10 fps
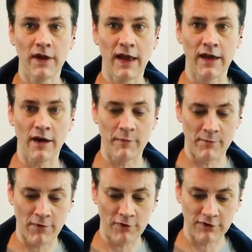and I'll be
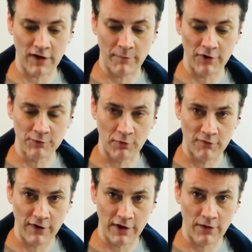posting a bunch more
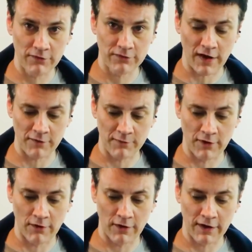videos as we
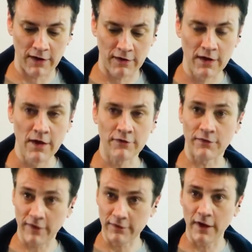go along here. So
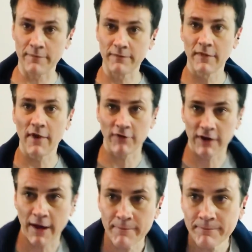thanks a lot. Have a good day.